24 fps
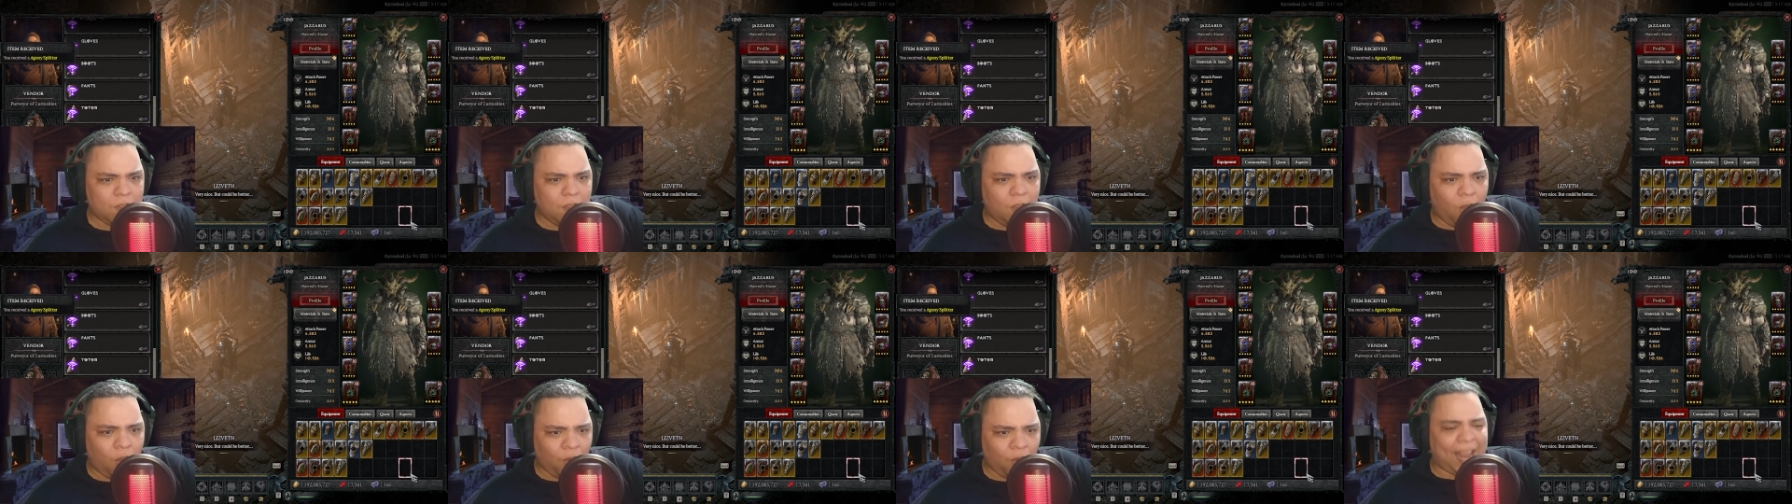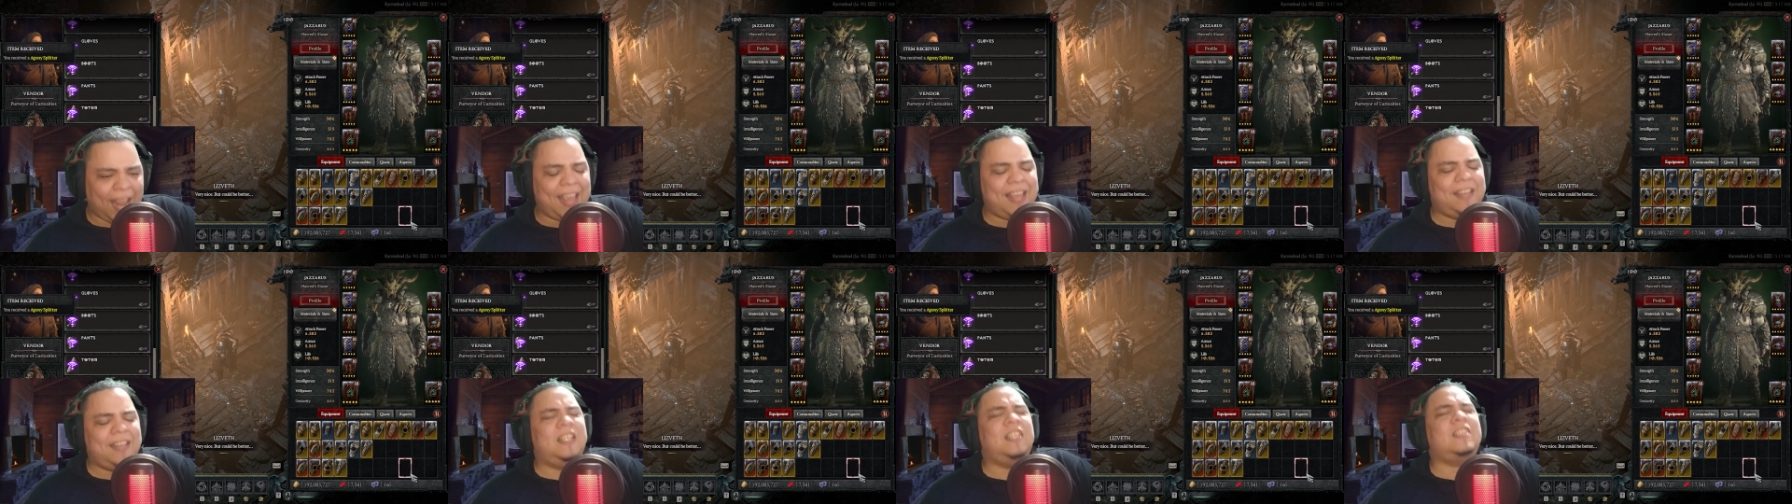
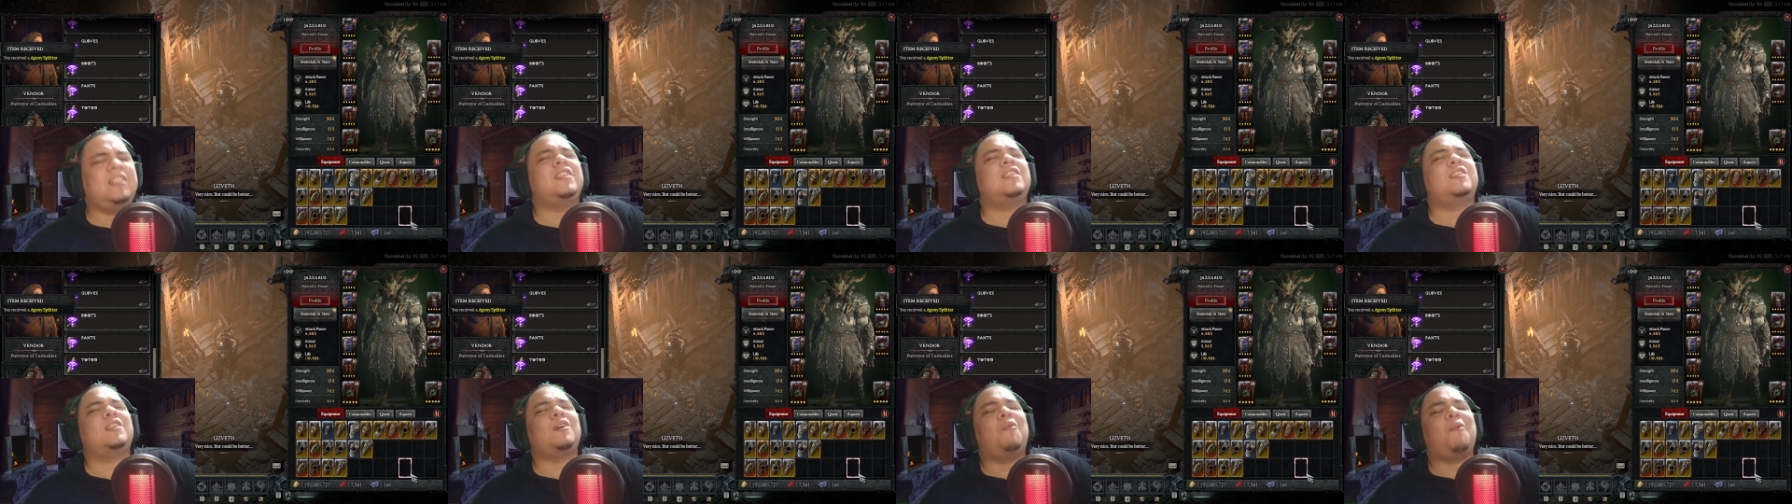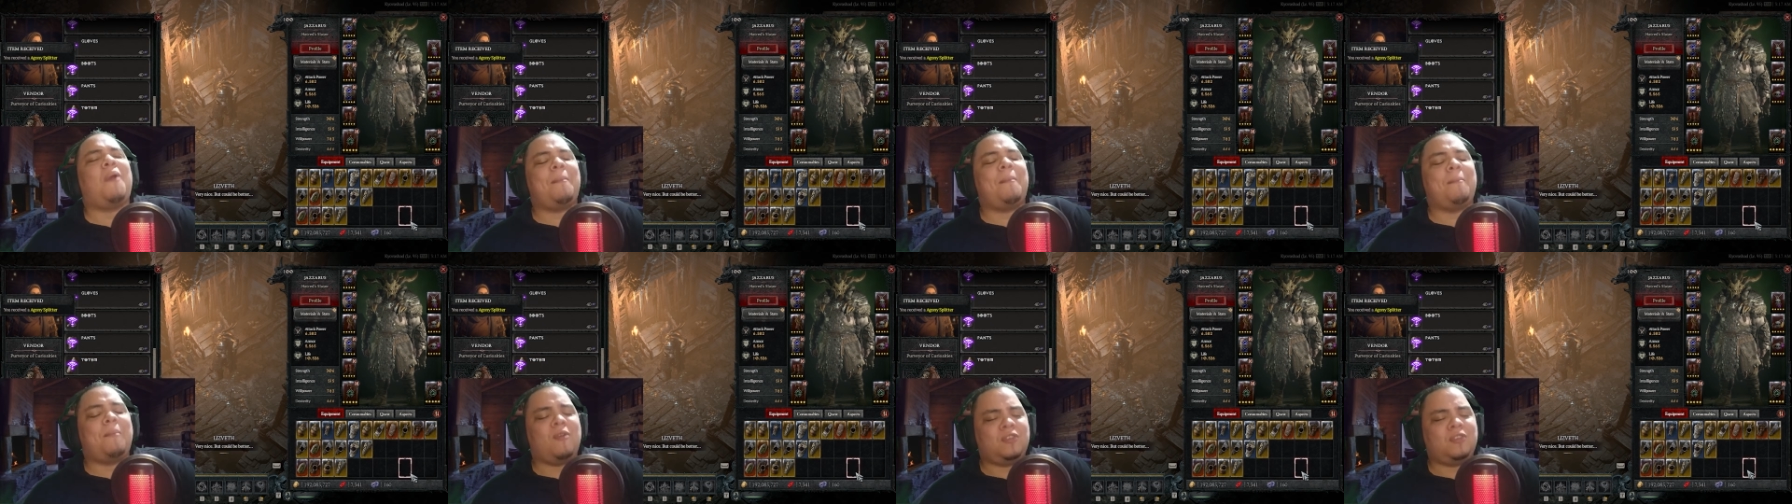Okay, this is the
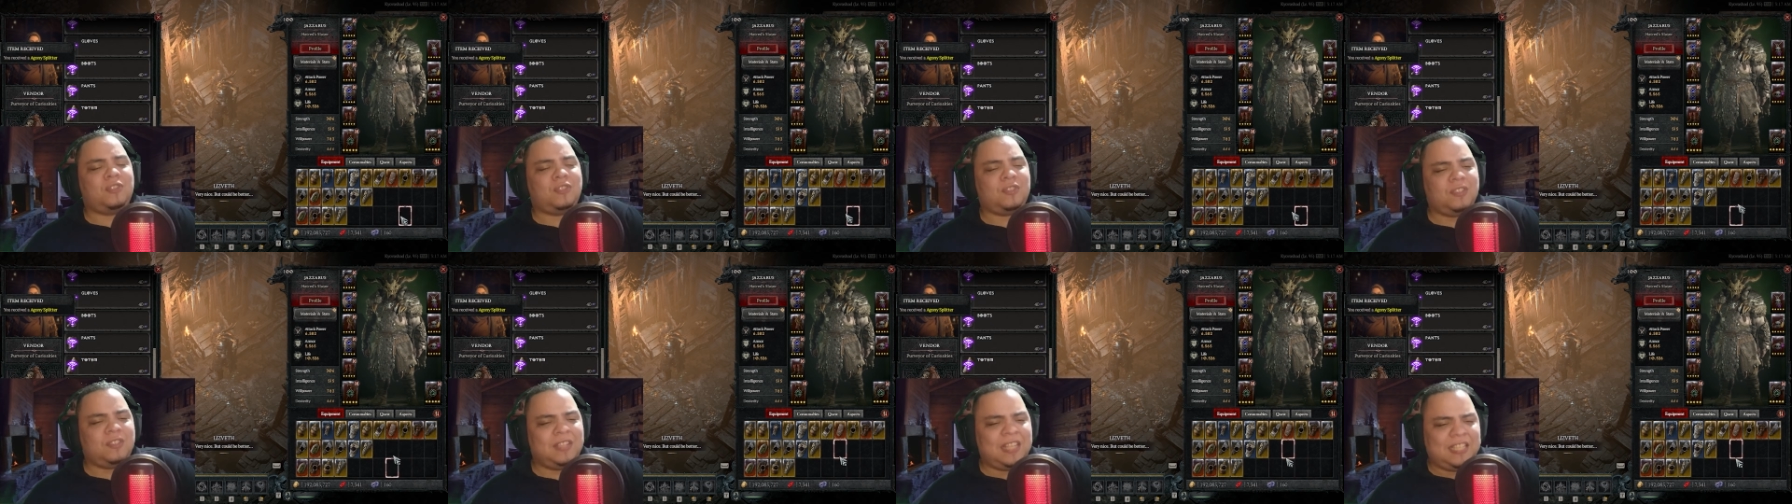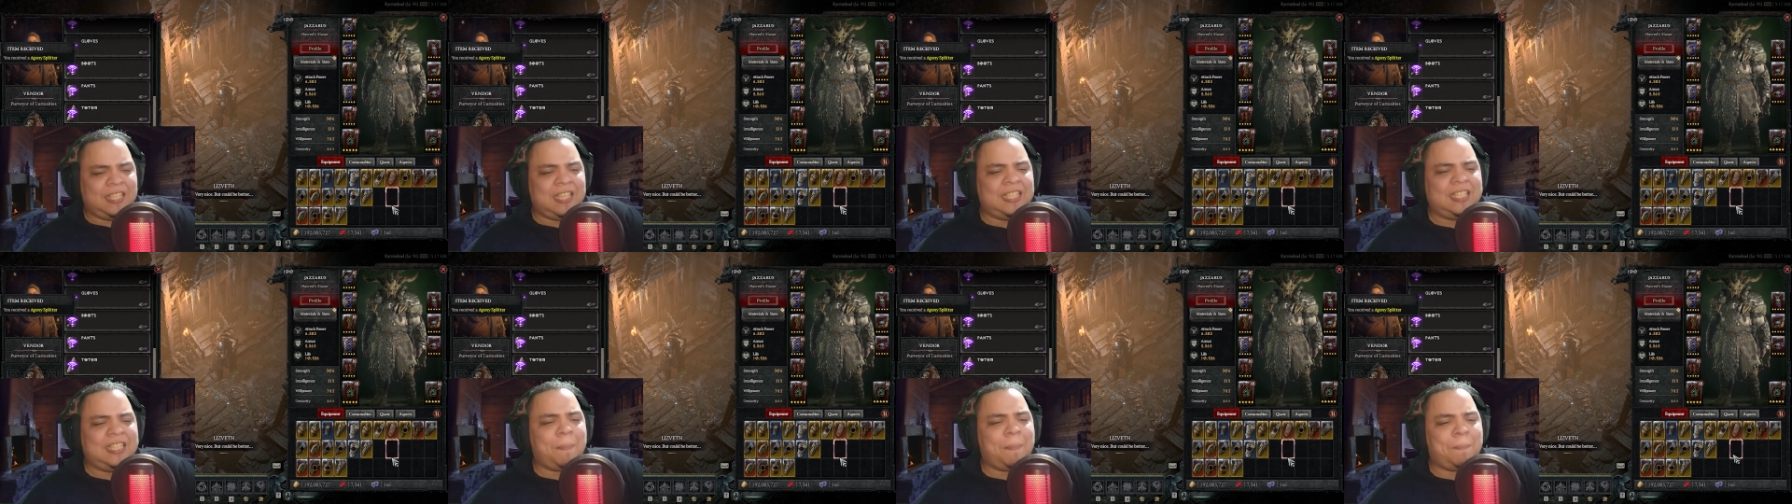one, boys.
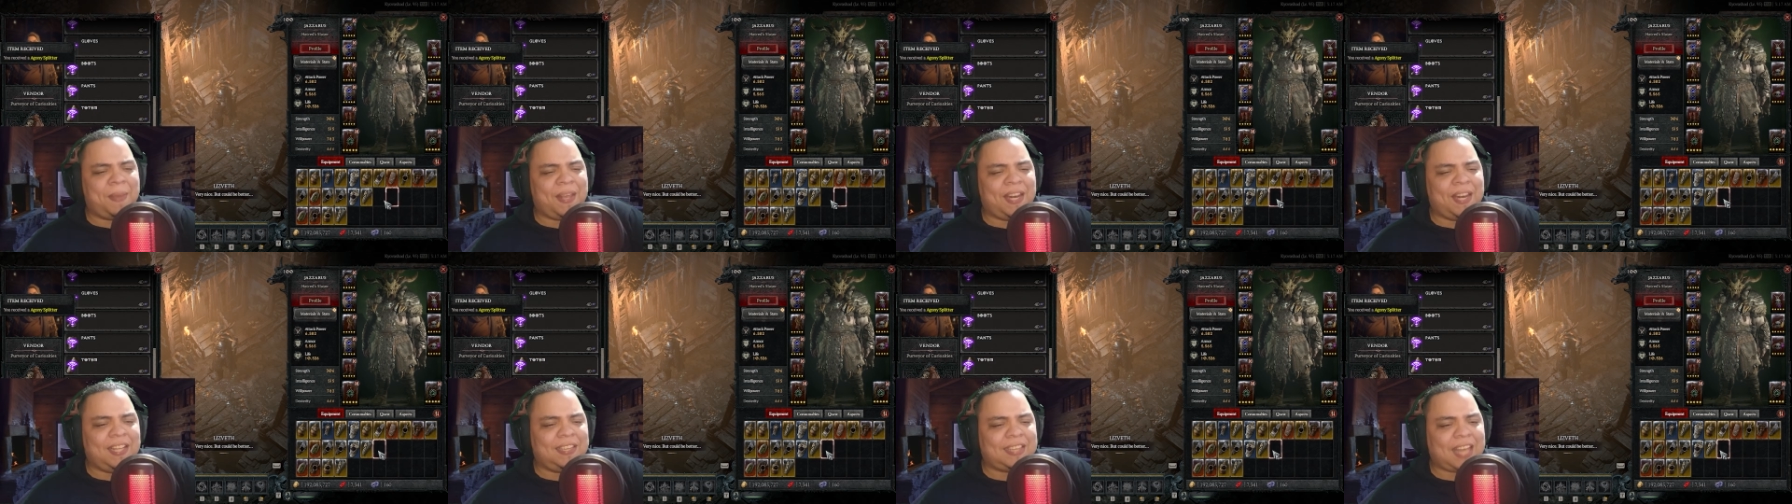This is the pity